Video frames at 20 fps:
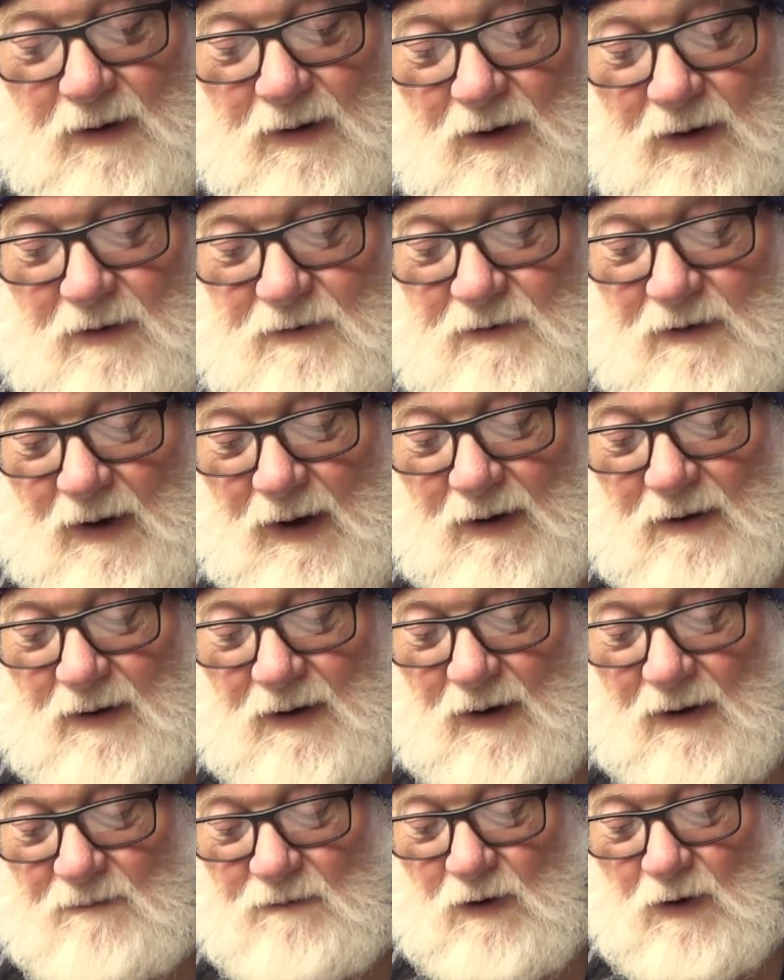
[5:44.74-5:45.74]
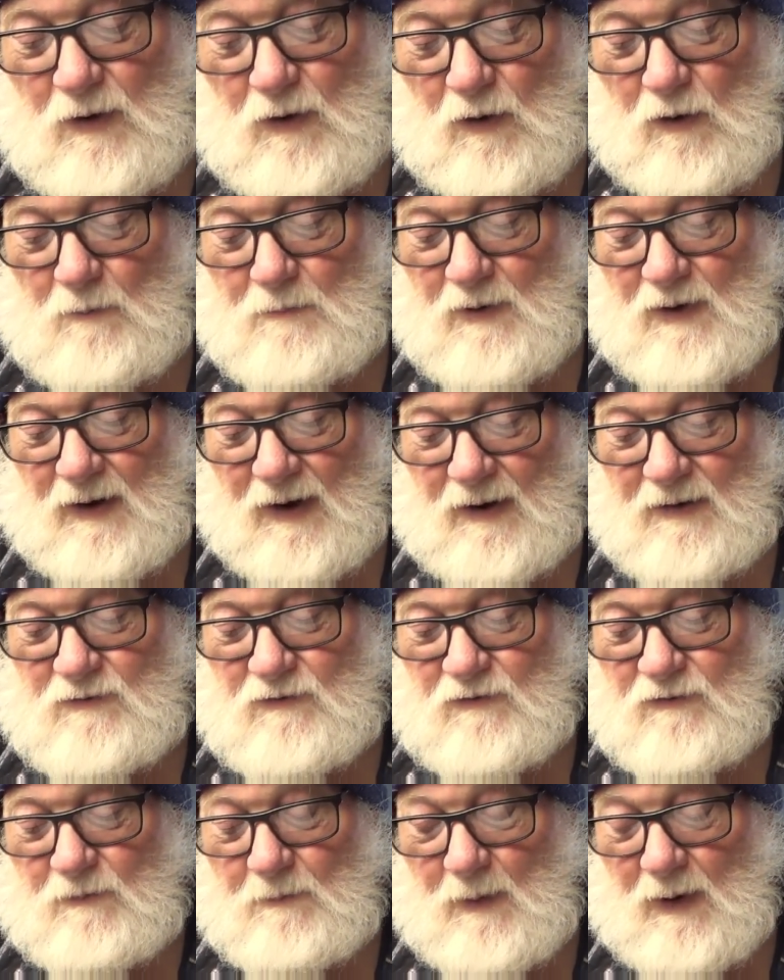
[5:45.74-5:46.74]
Does not cover home
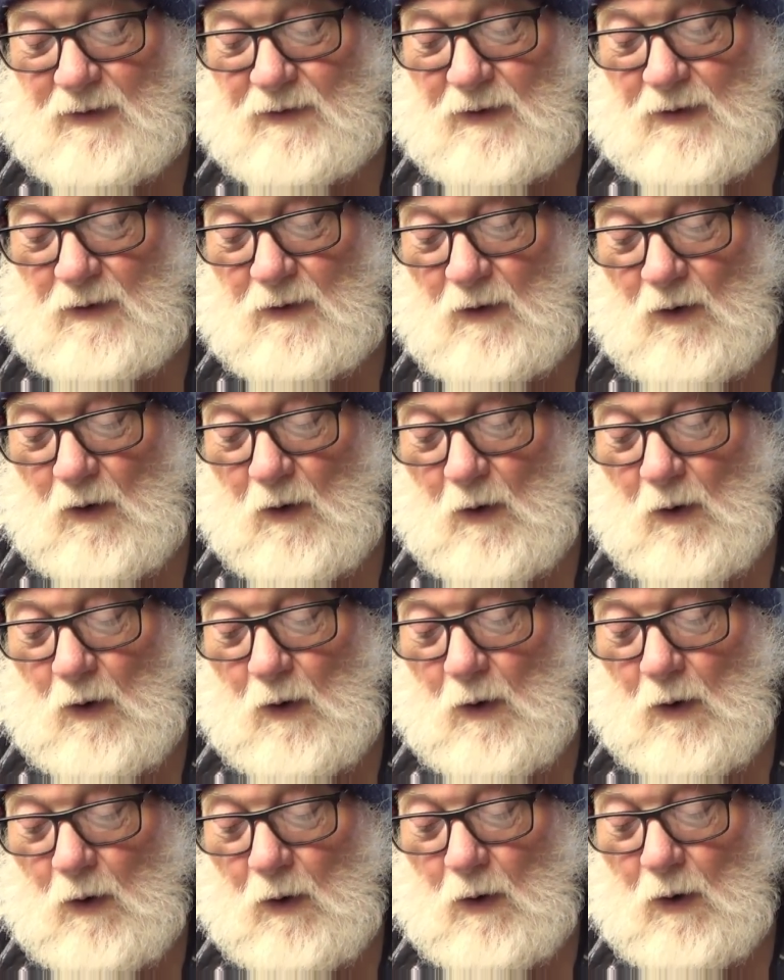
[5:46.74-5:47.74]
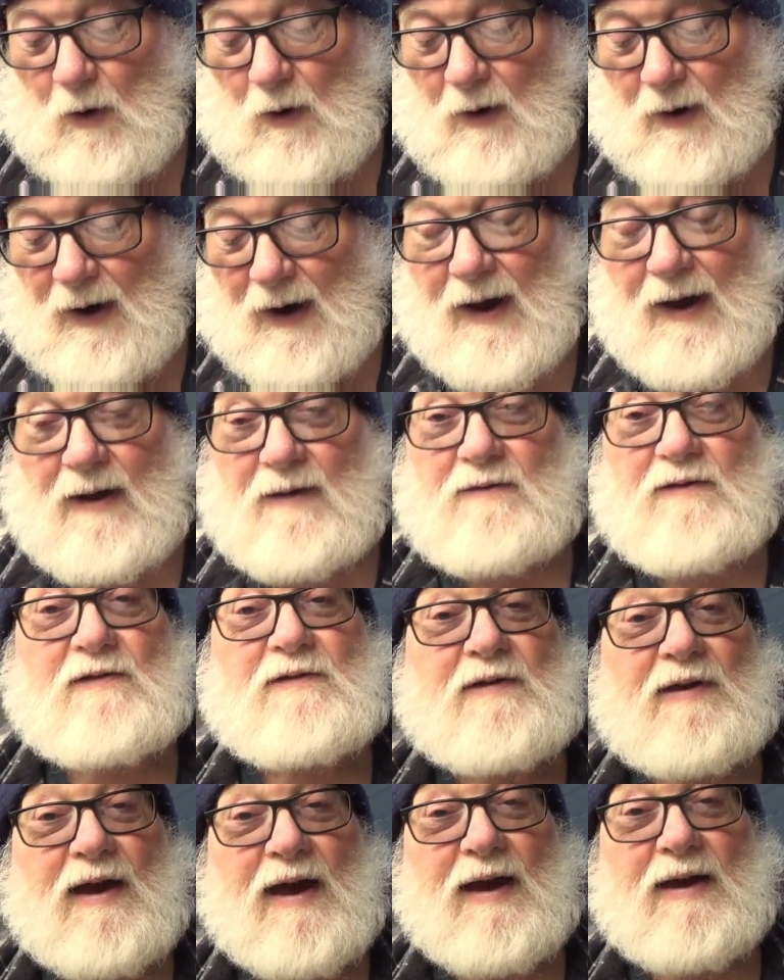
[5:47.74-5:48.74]
gunsmithing or
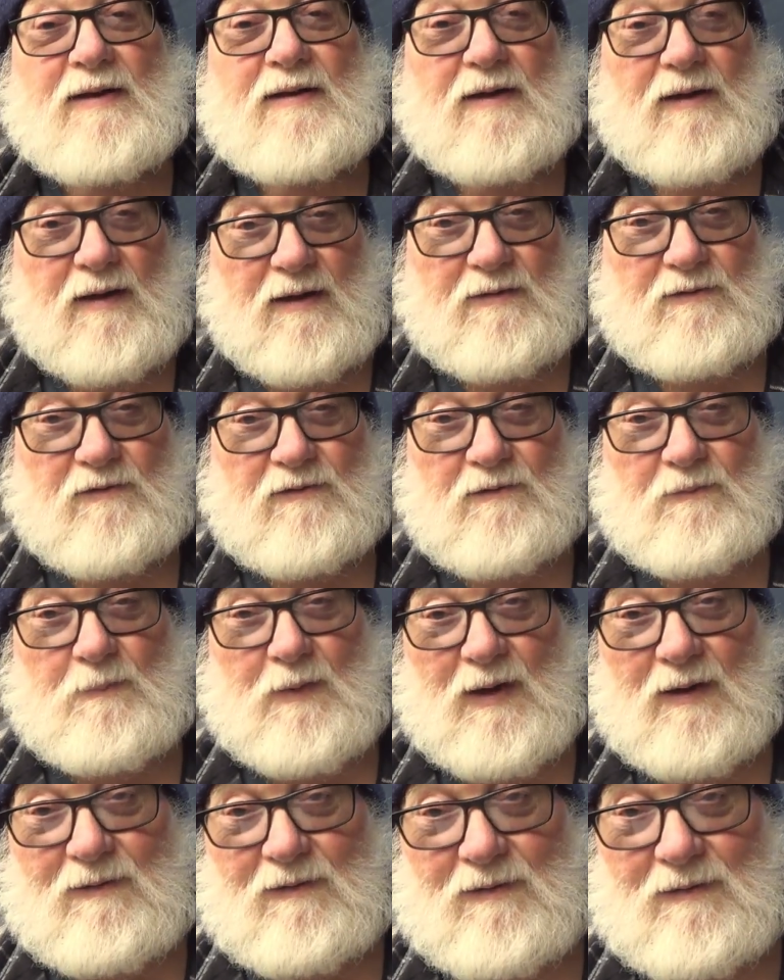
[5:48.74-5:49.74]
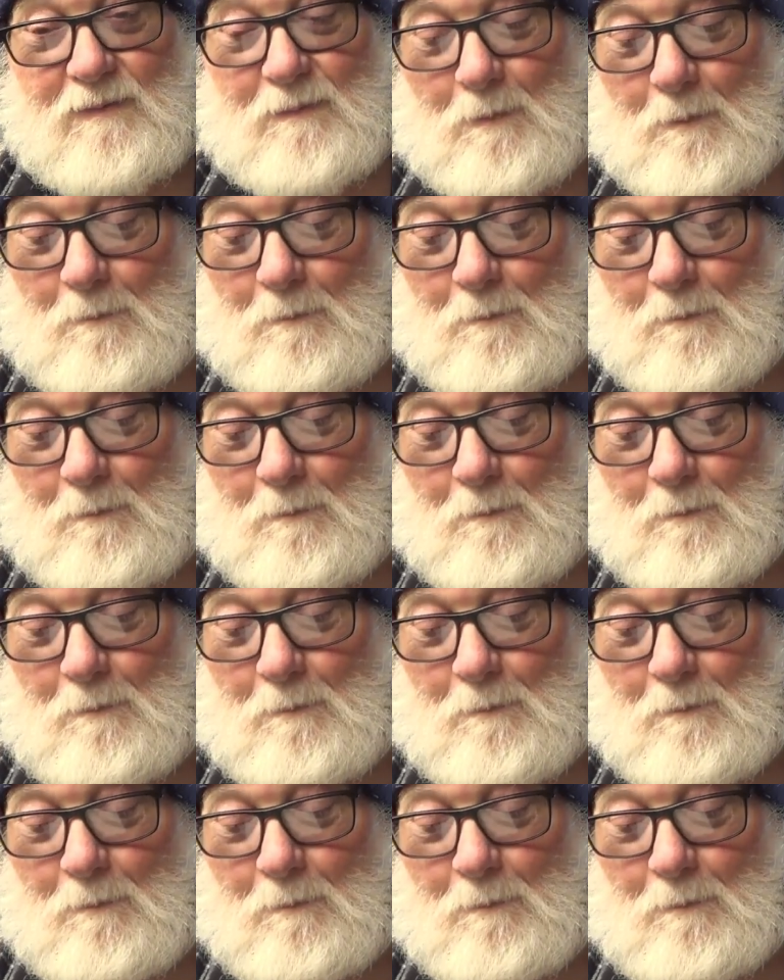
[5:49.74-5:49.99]
outside gunsmiths.